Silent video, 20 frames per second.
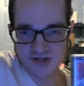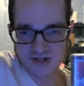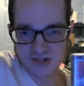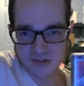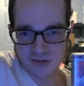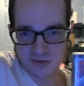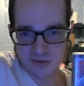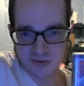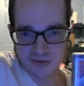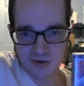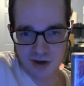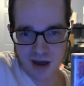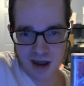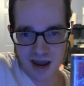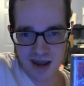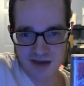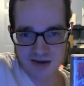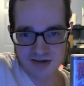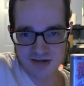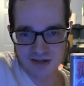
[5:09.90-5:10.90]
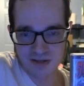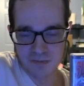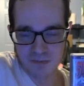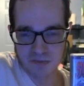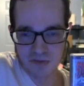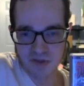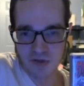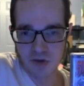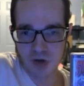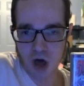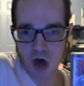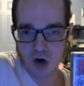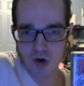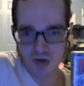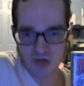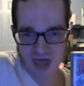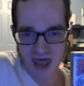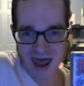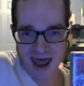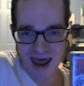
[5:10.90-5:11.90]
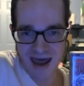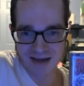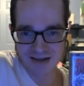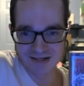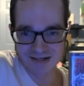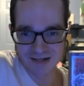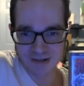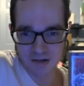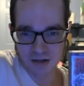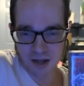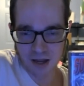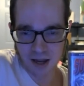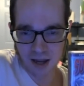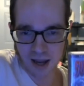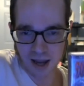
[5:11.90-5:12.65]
It's right below that.